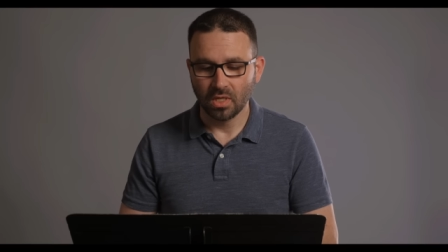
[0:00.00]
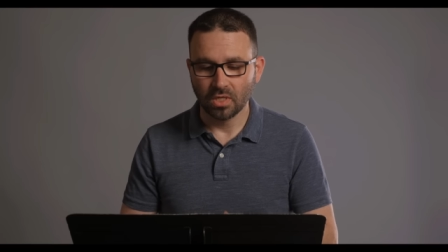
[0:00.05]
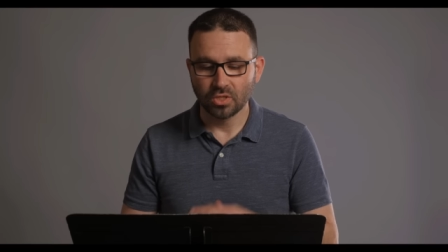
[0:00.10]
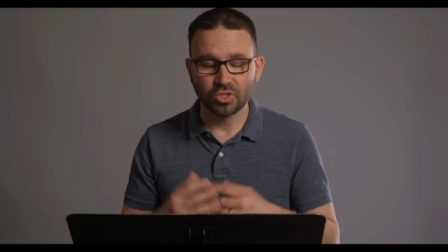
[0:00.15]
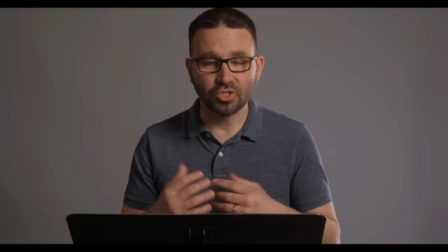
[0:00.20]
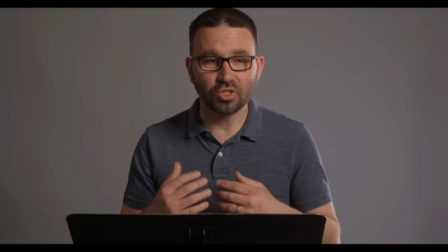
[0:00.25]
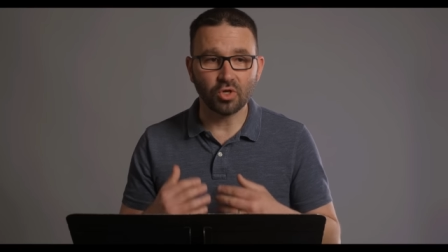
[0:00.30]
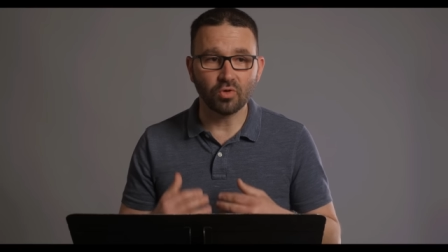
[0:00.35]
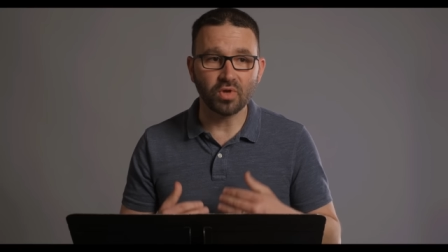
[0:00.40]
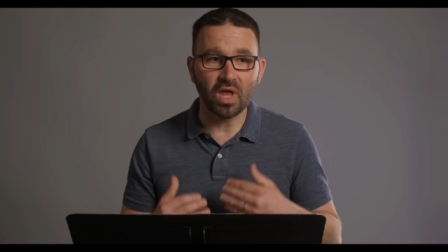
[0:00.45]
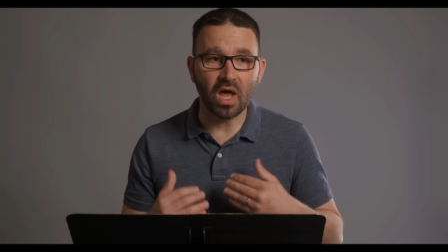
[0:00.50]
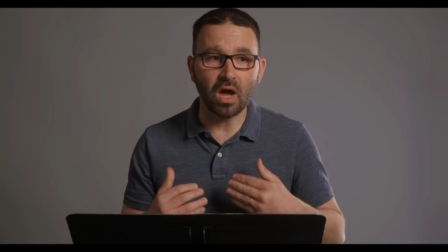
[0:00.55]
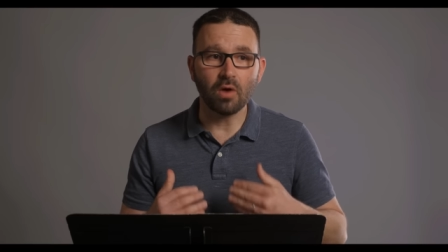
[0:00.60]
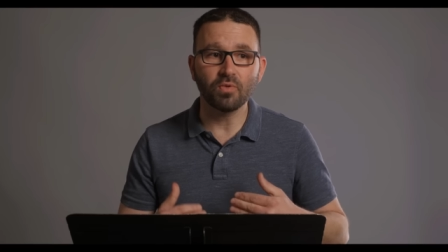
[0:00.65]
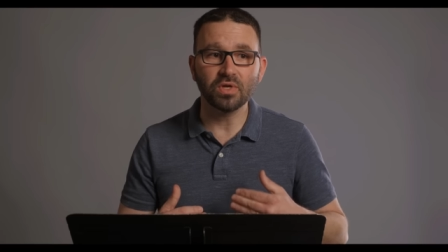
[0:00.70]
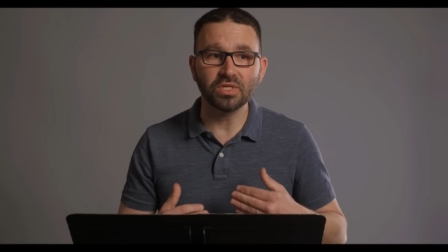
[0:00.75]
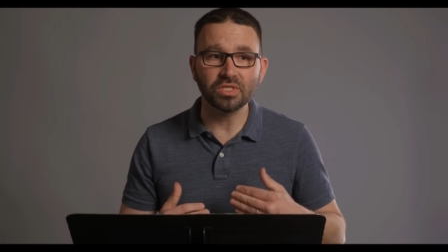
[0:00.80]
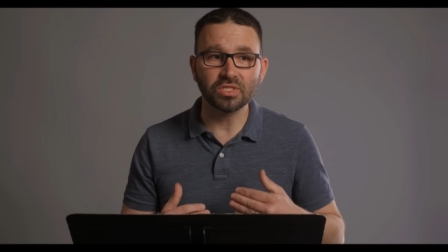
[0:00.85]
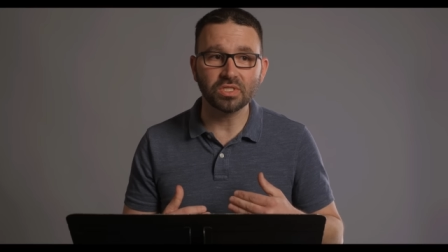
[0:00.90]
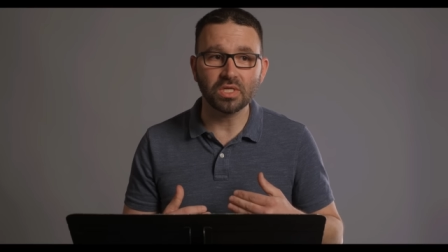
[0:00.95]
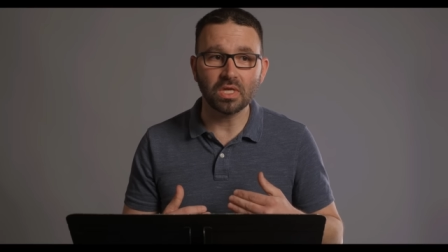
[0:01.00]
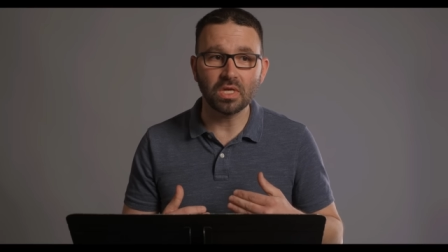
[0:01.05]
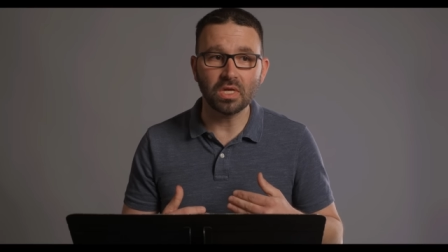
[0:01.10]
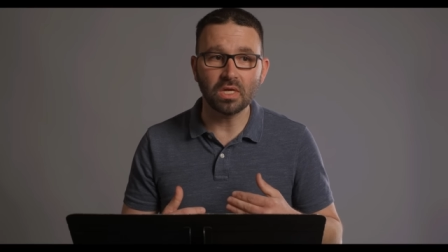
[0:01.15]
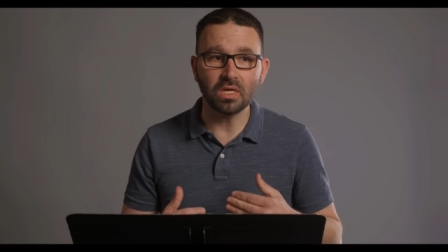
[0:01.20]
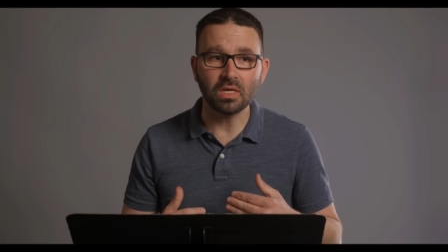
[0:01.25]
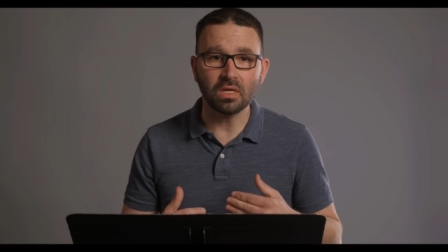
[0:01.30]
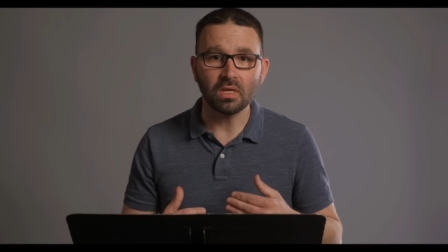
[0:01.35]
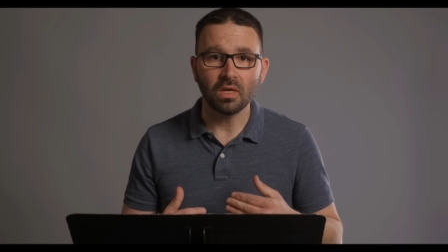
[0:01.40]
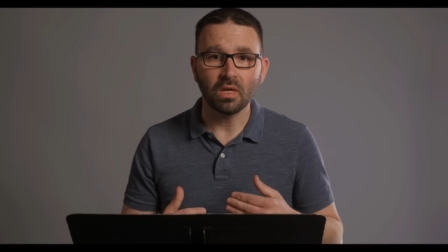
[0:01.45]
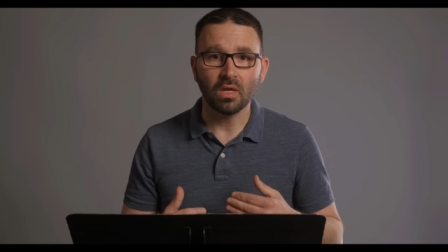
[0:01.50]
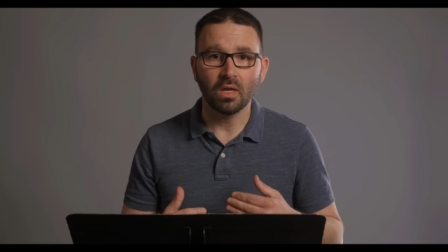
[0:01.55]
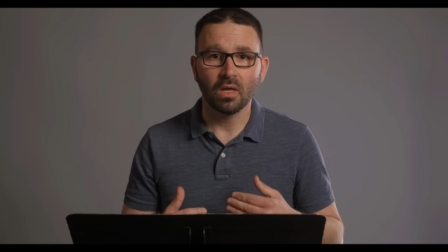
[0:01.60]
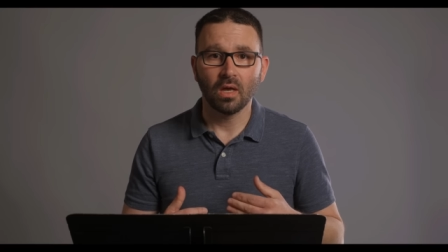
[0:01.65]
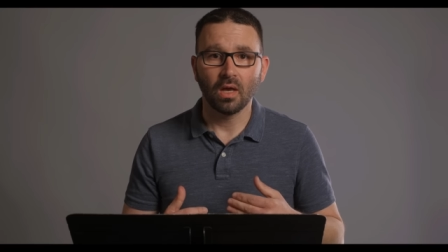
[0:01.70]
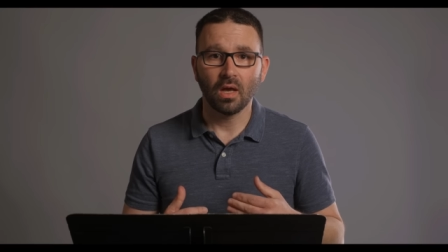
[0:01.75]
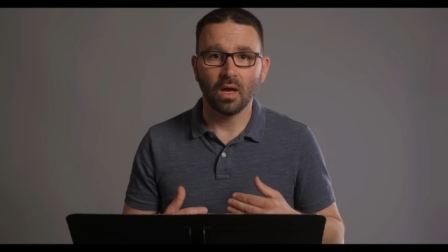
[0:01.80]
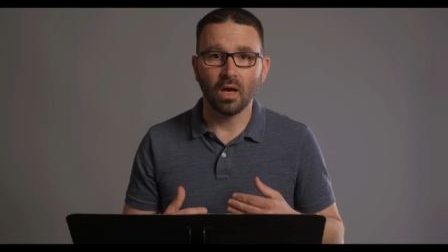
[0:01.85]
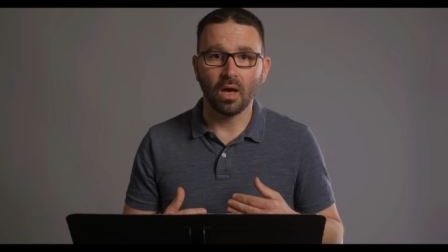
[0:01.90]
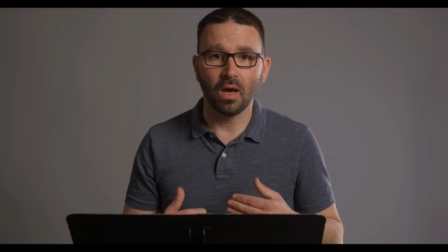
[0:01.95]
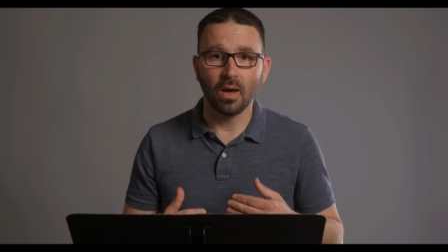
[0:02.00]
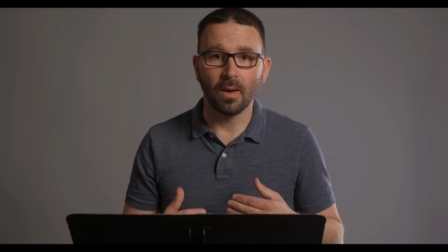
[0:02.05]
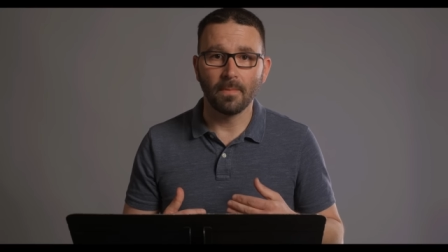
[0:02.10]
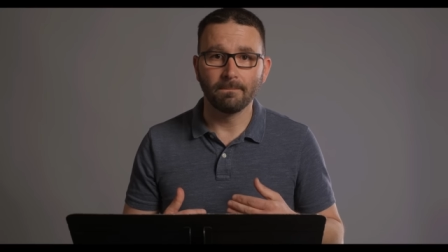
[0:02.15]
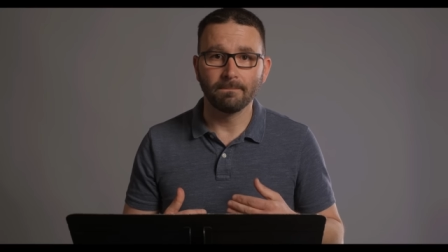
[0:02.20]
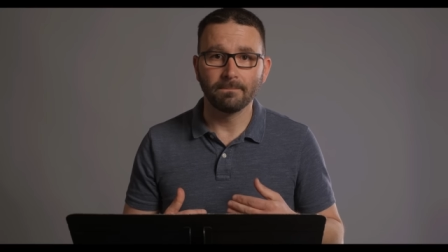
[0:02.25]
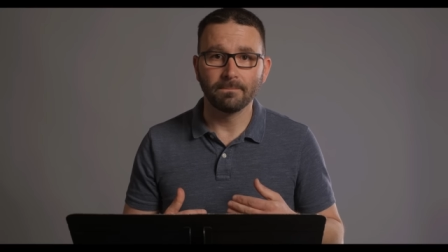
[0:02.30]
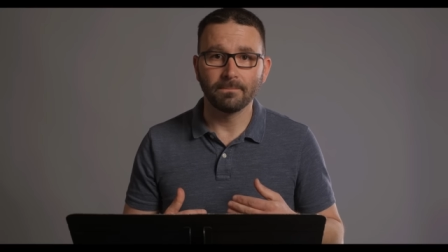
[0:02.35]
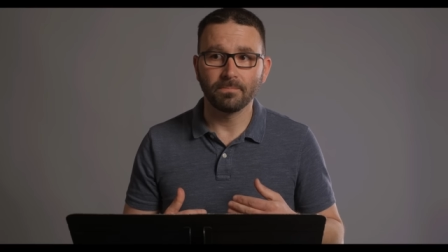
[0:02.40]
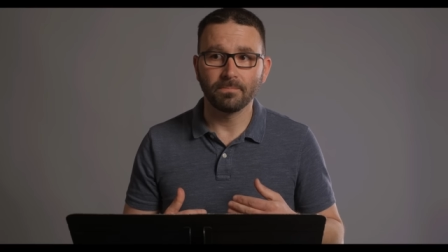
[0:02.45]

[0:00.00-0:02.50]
so now we see um,